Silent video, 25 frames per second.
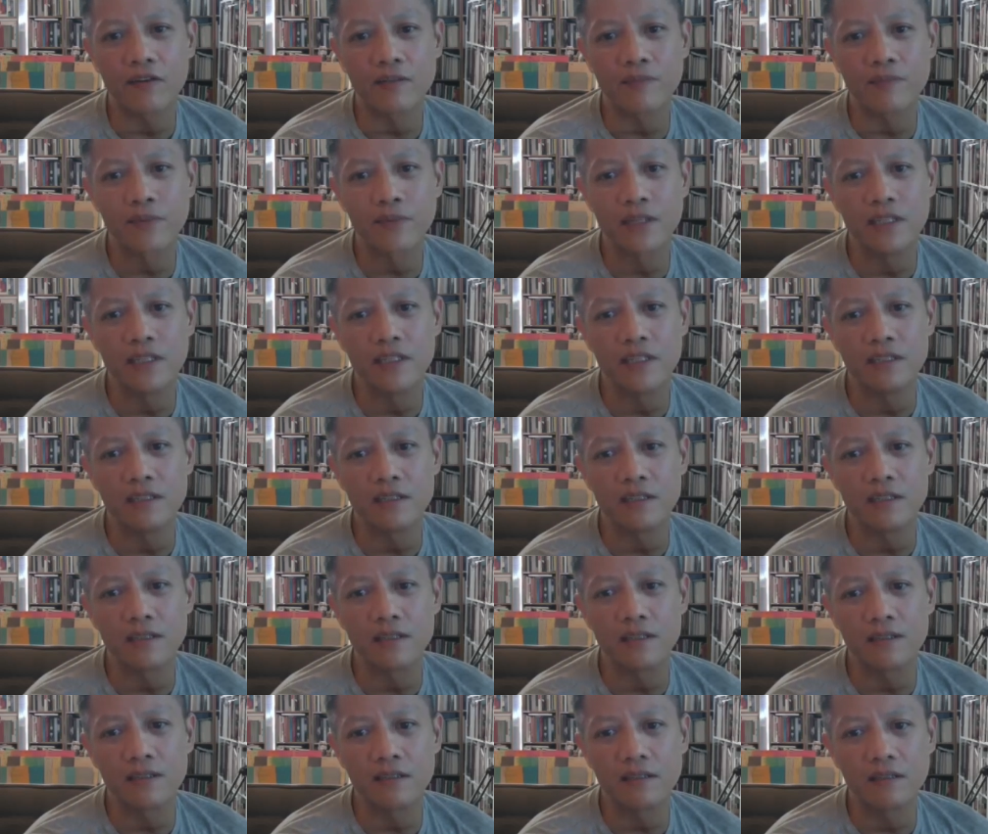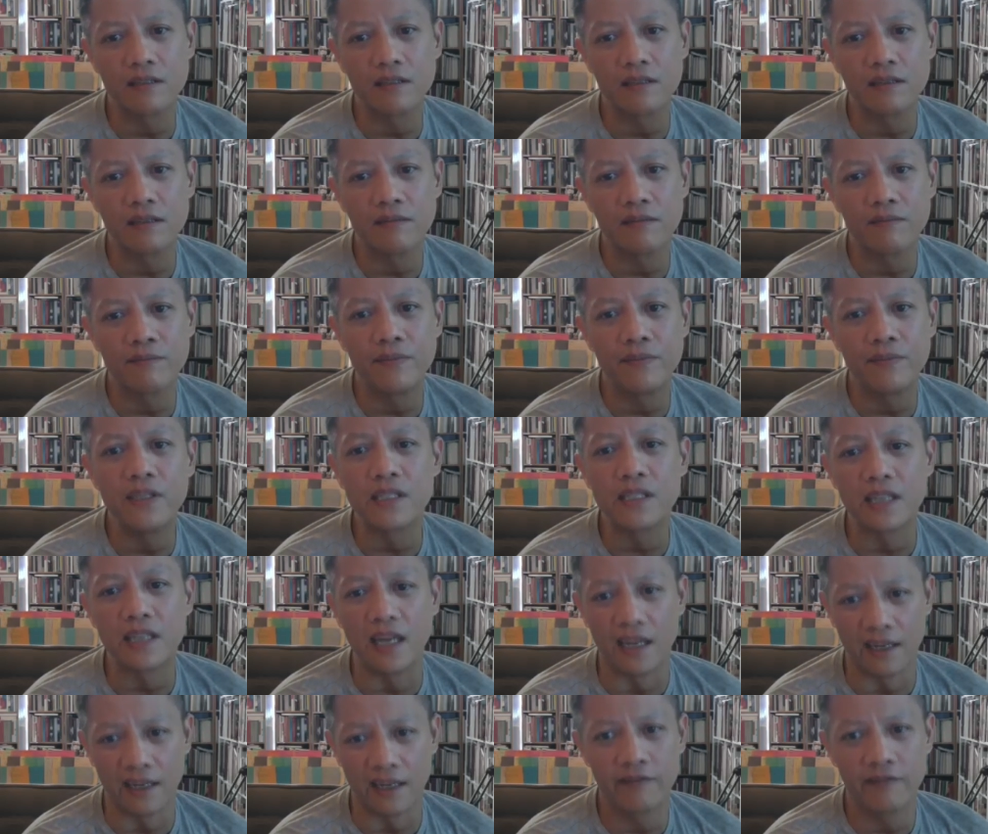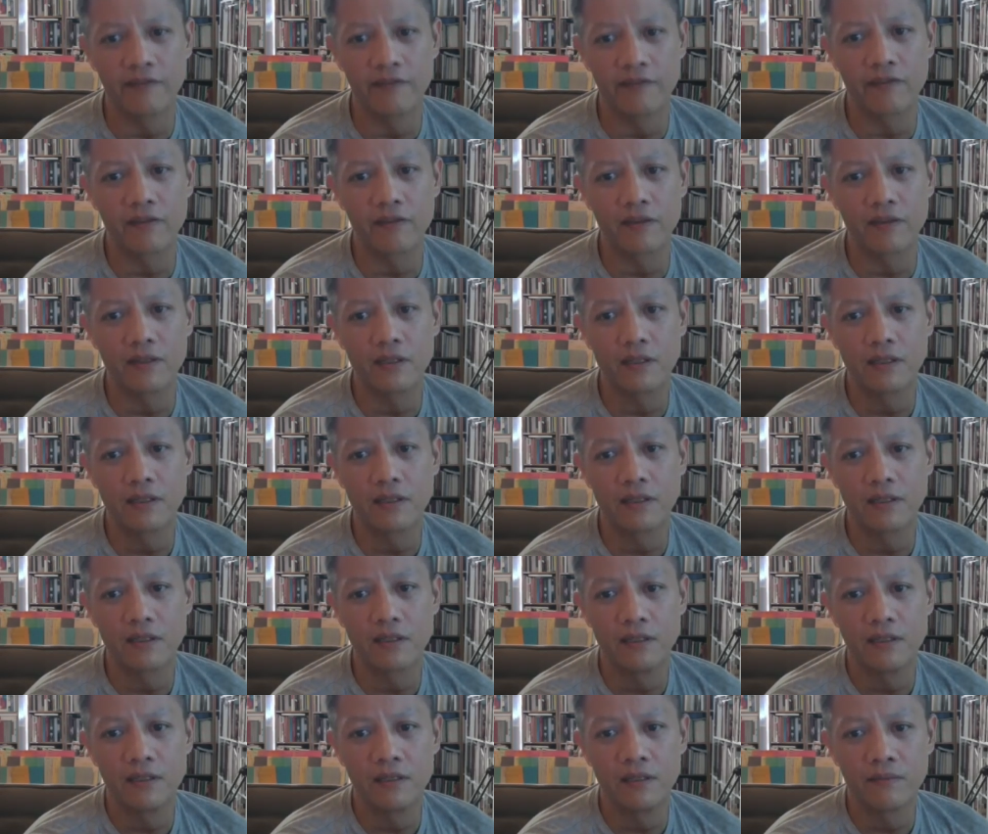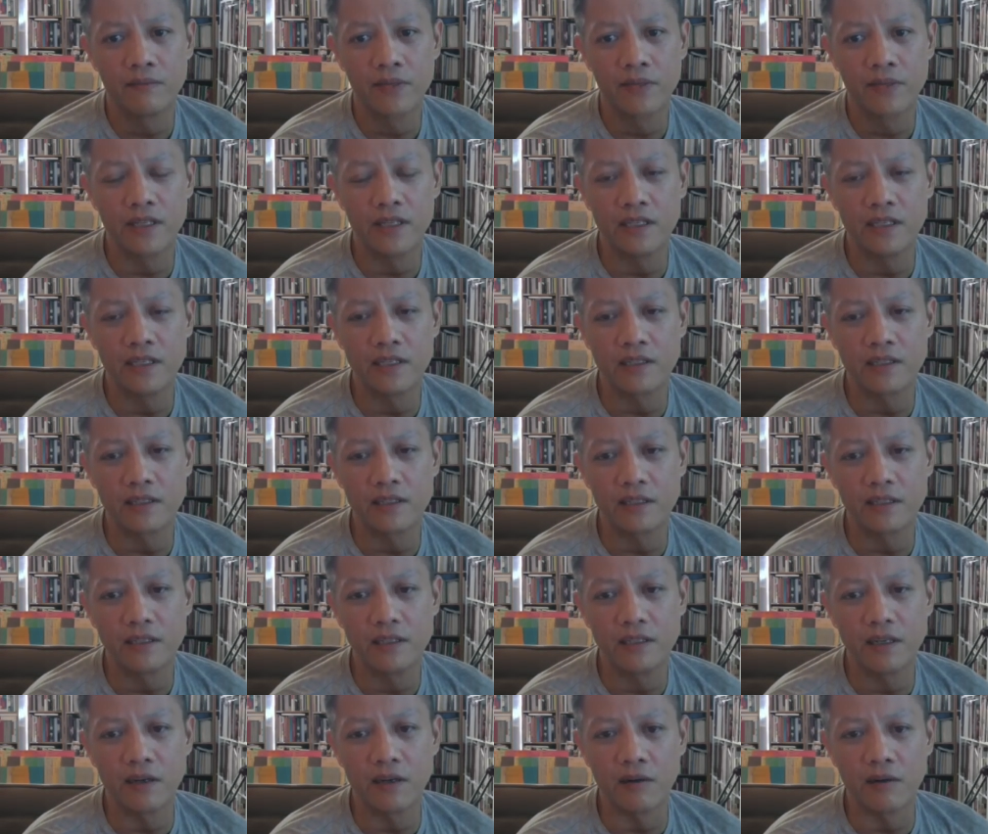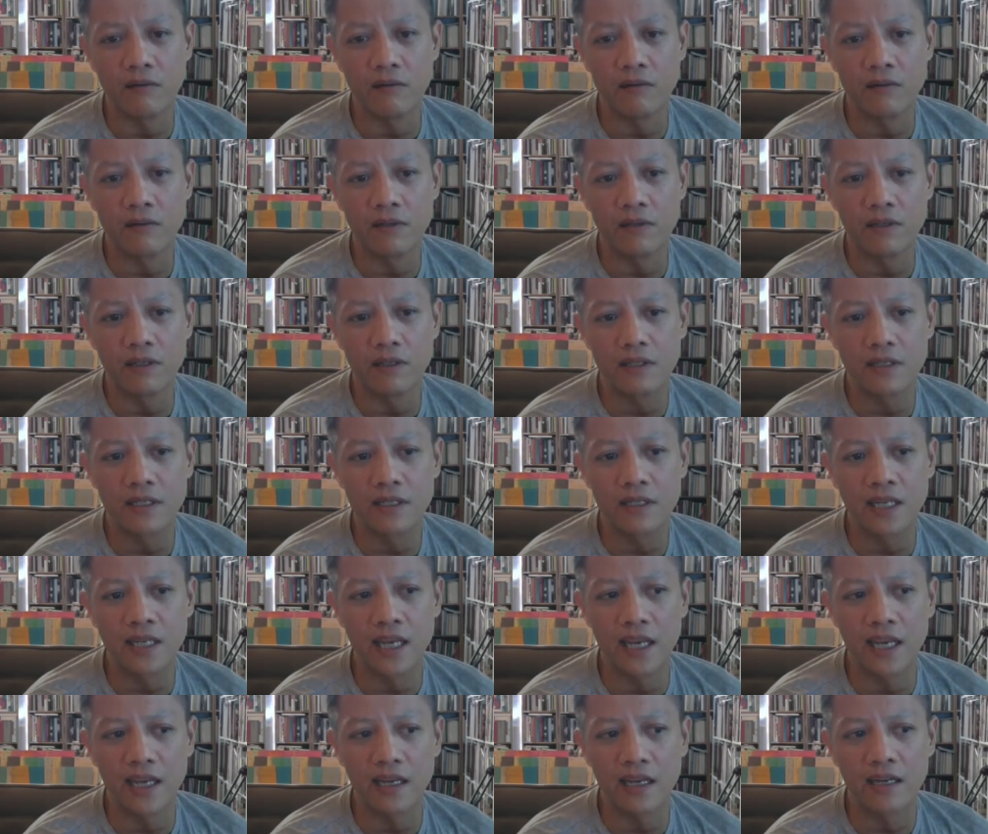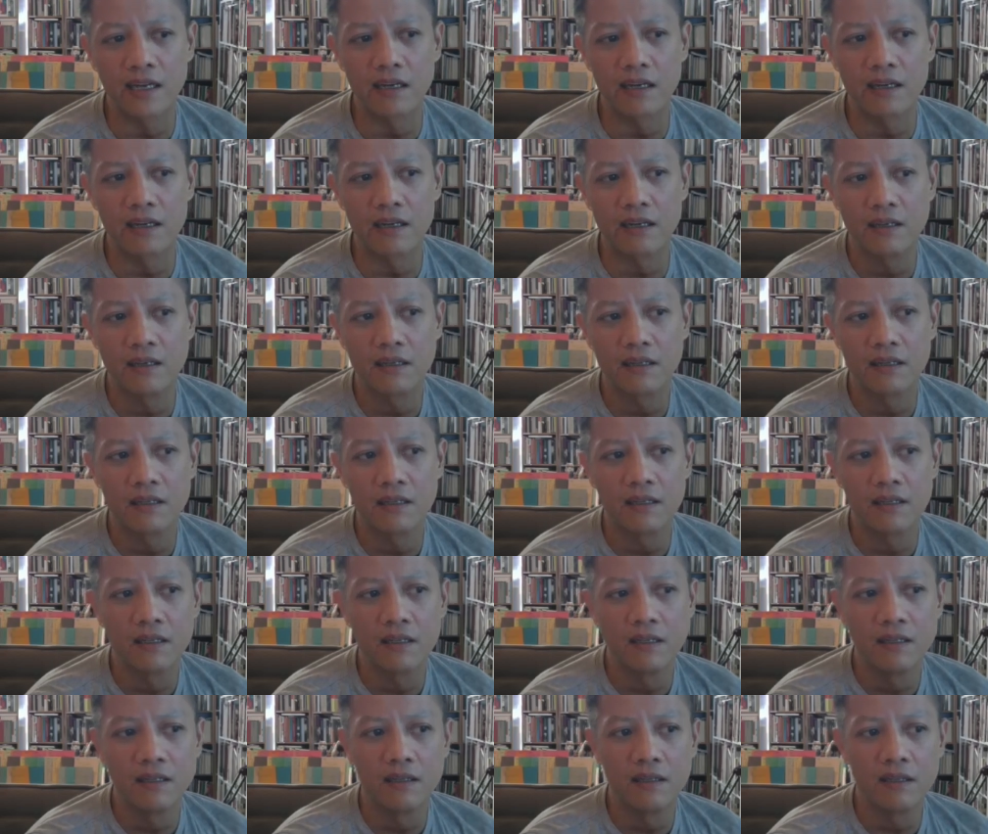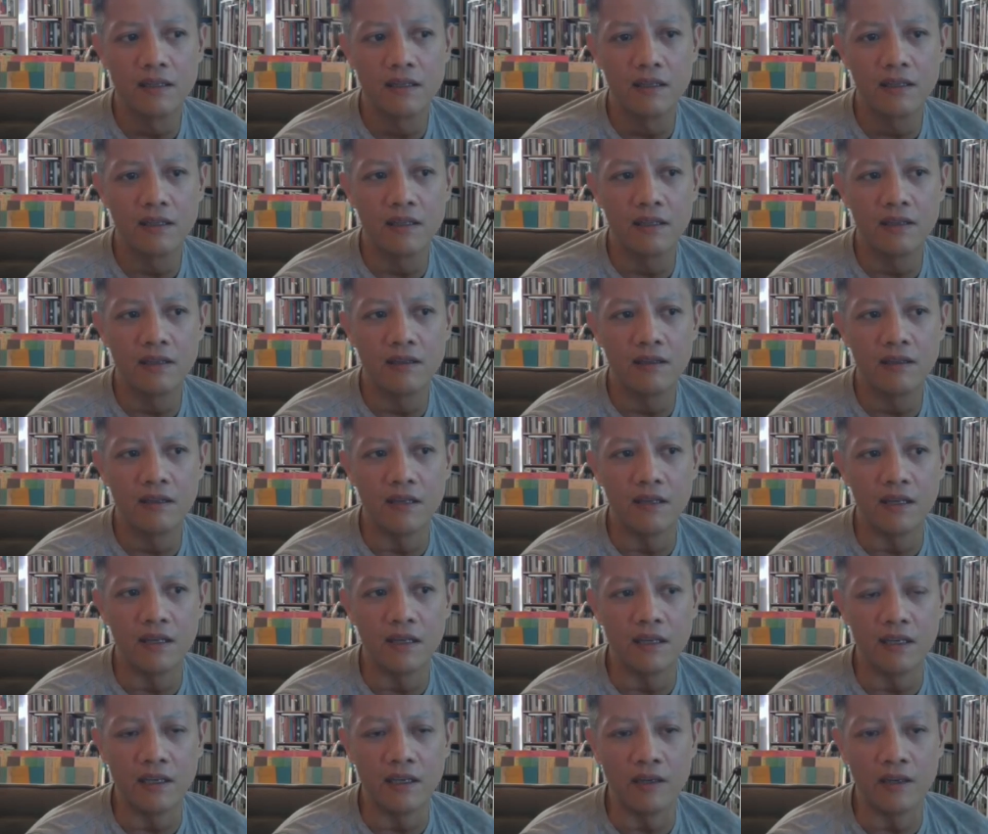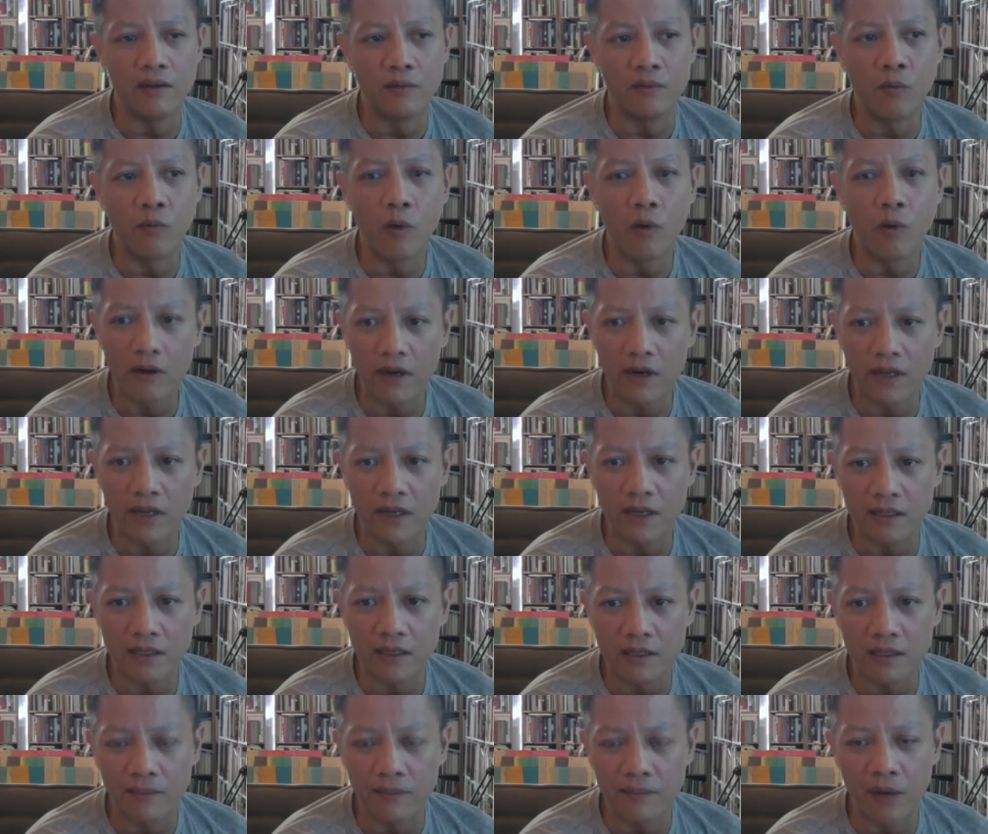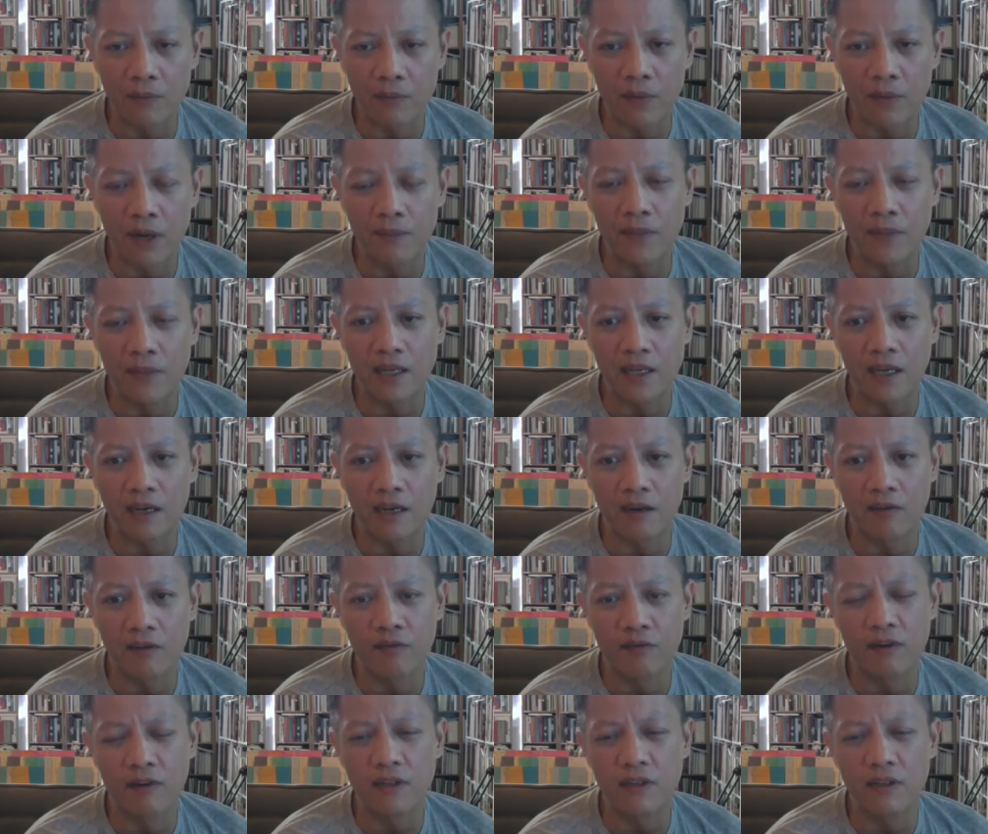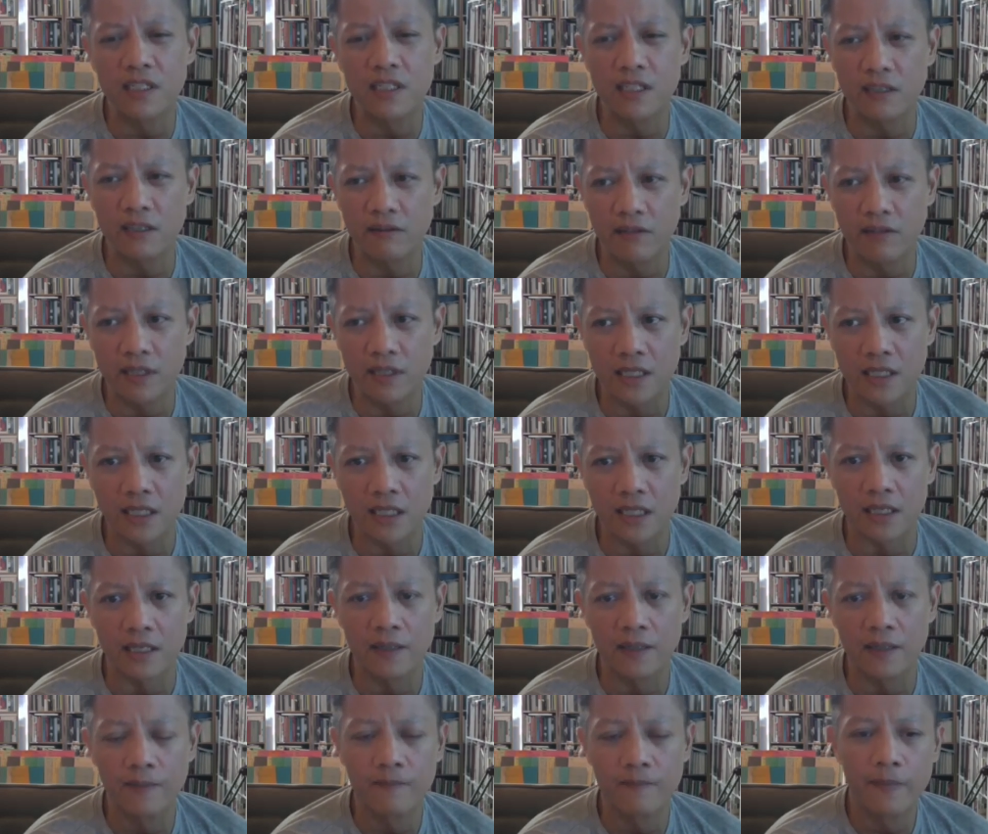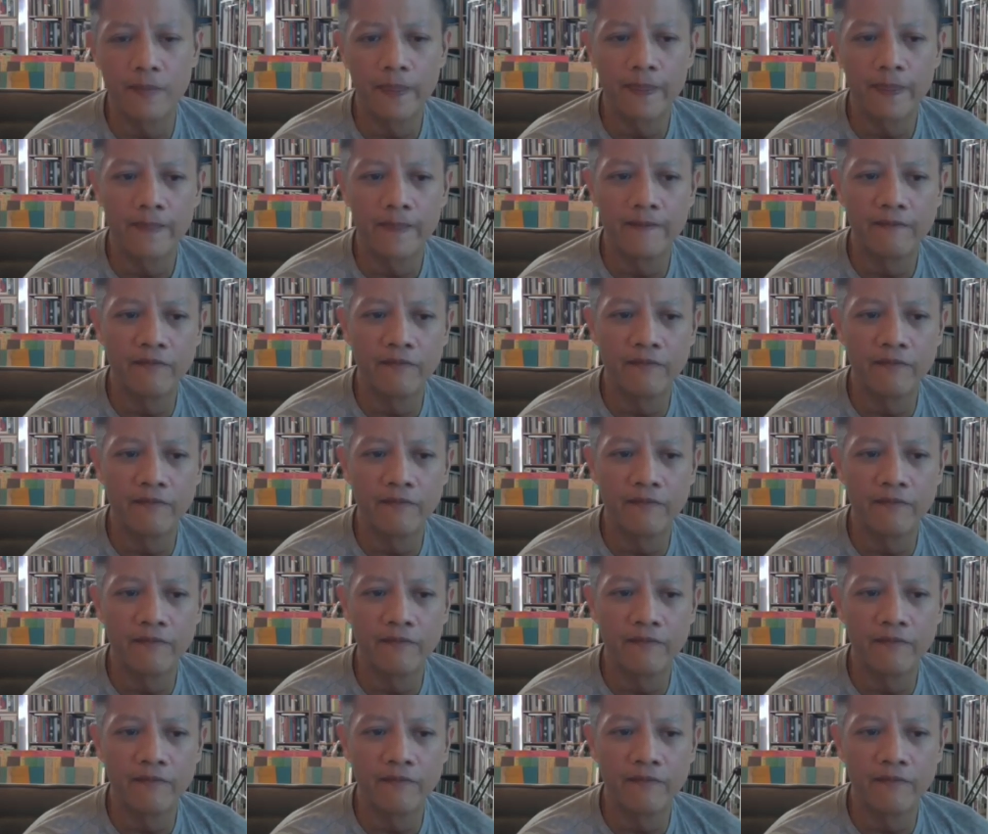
please be safe. Please, you know, take the warnings about public health very seriously for